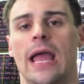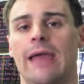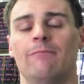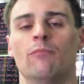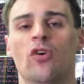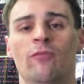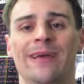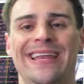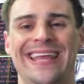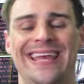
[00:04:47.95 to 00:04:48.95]
a
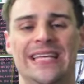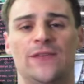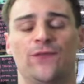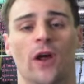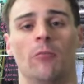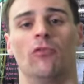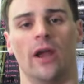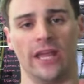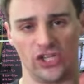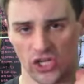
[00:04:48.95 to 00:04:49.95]
movement is from
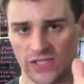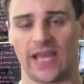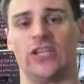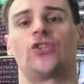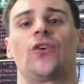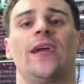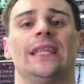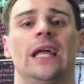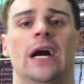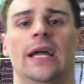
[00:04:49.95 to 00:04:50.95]
running just a straight
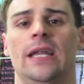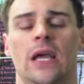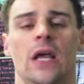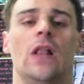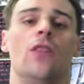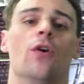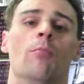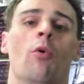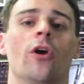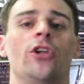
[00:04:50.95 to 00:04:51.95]
line, the
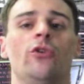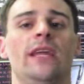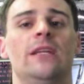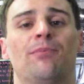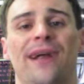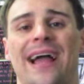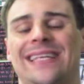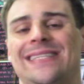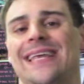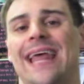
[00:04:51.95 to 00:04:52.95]
more you need to
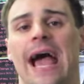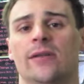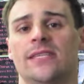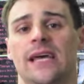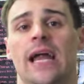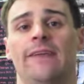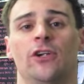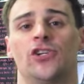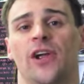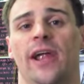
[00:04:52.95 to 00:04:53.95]
practice it outside of
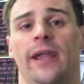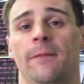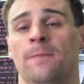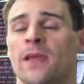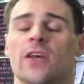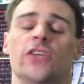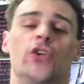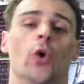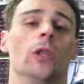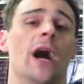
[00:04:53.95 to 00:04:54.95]
your training.
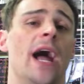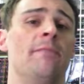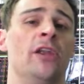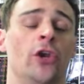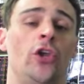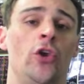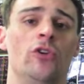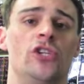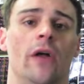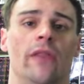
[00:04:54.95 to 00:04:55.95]
So linemen are
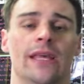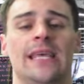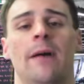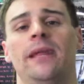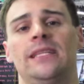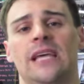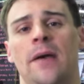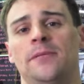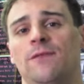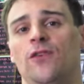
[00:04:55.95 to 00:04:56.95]
huge on this. How many
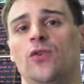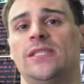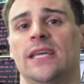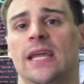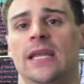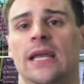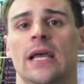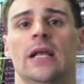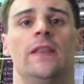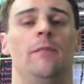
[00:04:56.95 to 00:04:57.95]
times have you seen
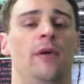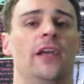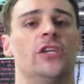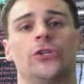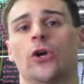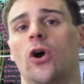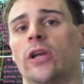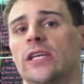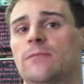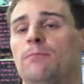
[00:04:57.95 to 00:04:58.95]
the biggest,
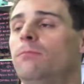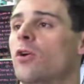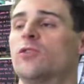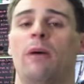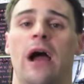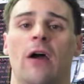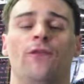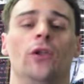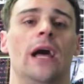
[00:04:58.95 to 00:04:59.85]
strongest, most powerful